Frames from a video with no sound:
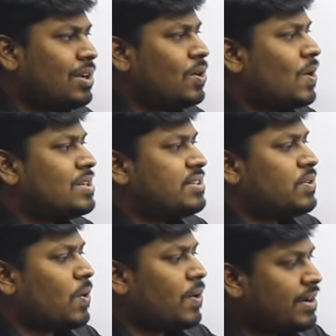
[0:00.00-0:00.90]
the
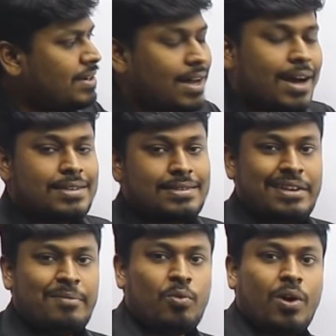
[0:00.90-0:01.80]
logic all are
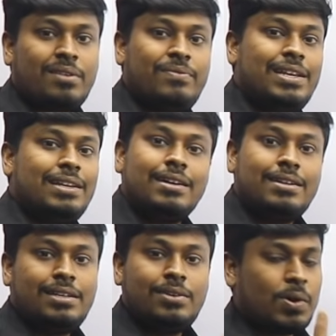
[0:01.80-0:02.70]
same what we
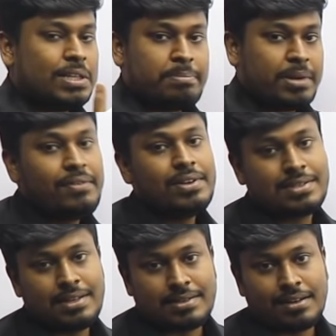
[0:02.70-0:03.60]
learned in all the
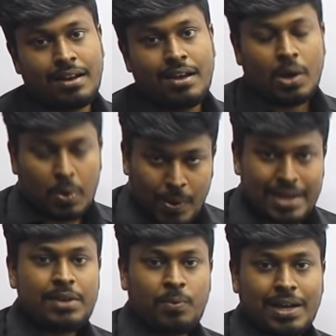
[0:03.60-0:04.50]
previous lesson.
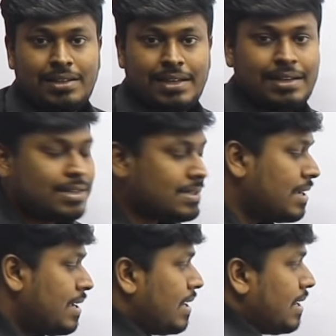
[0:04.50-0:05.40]
Only one thing is,